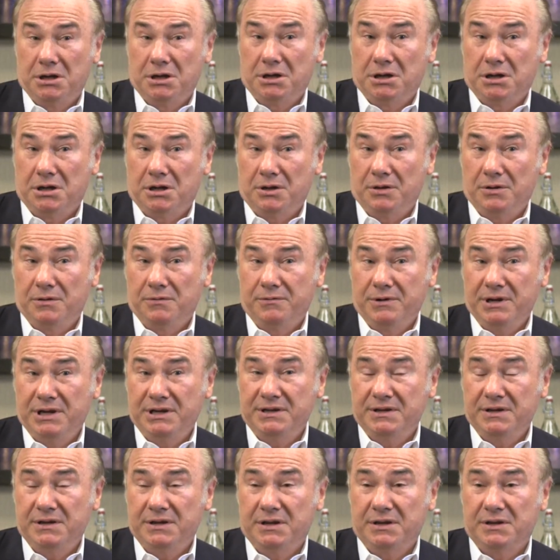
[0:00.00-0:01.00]
Karl, the
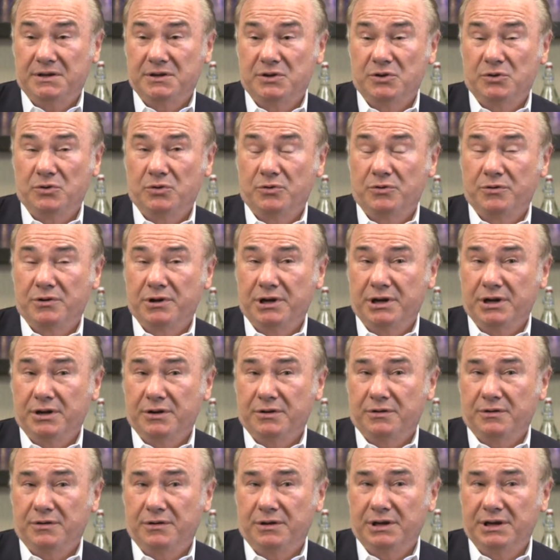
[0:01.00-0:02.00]
reason it's so
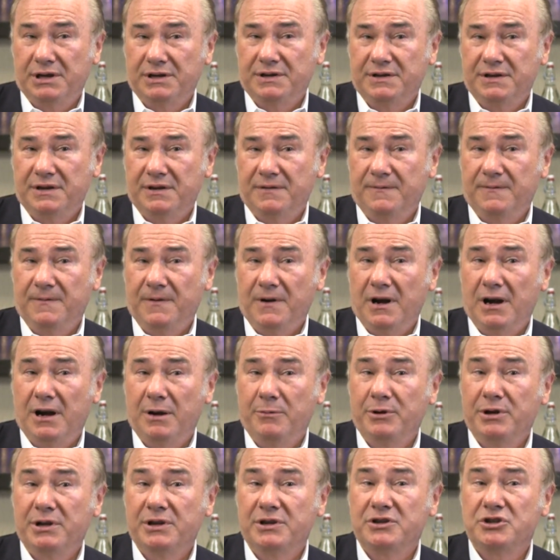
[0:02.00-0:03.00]
critical is the
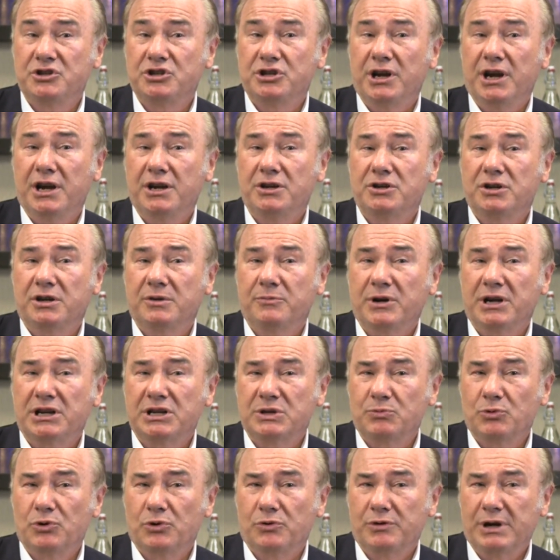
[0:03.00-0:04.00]
environment is changing
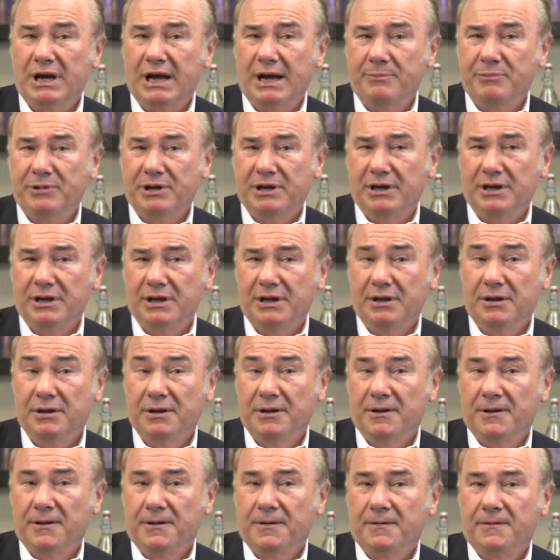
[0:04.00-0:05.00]
much more rapidly
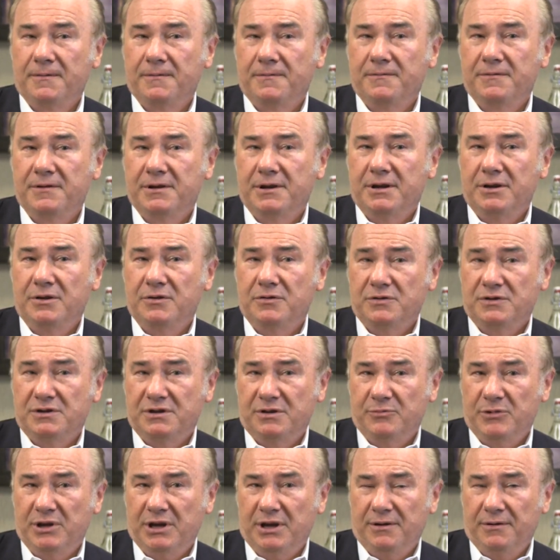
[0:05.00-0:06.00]
than it used
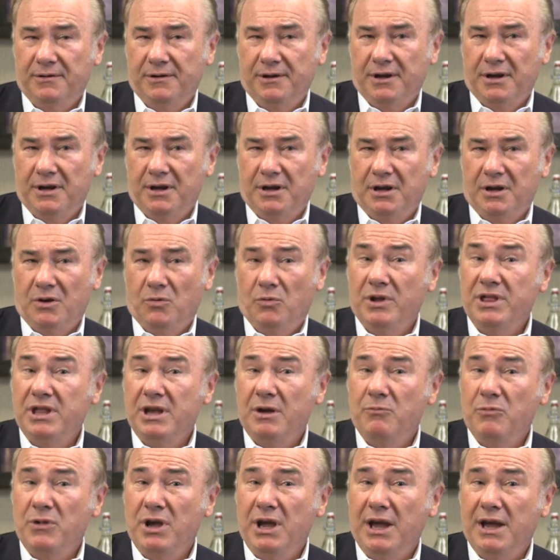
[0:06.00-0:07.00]
to be. What
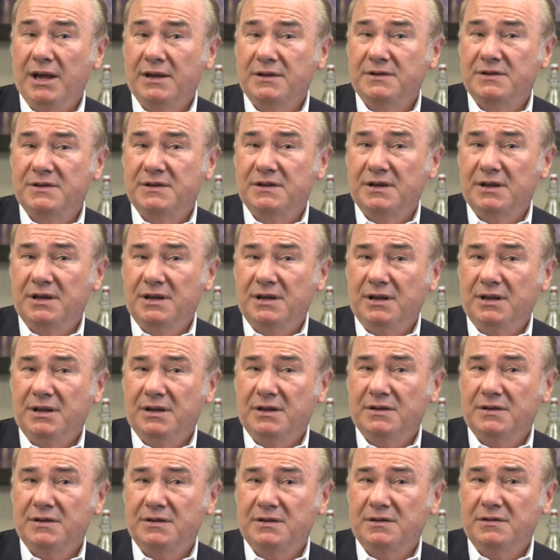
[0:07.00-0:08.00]
that means
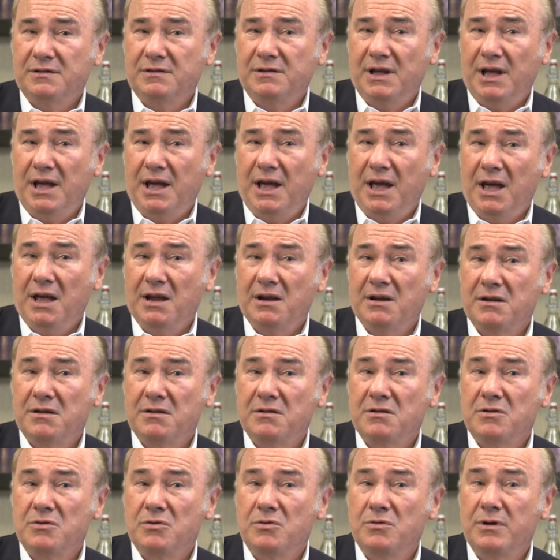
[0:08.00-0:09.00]
is that
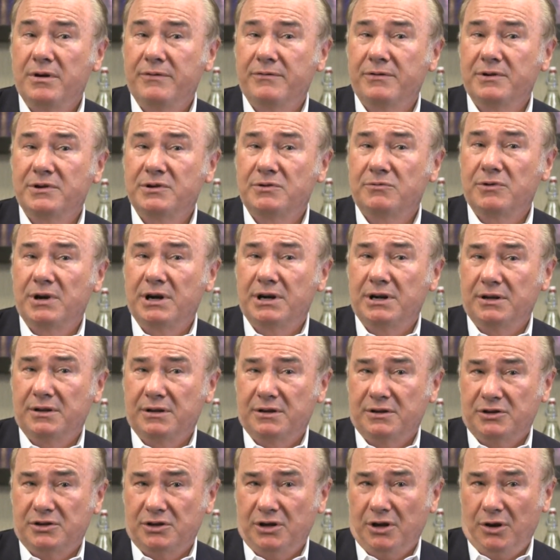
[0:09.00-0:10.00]
whoever is running
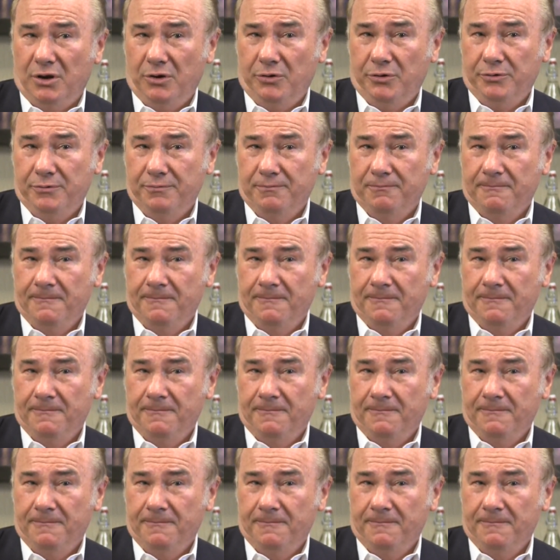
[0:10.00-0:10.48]
the show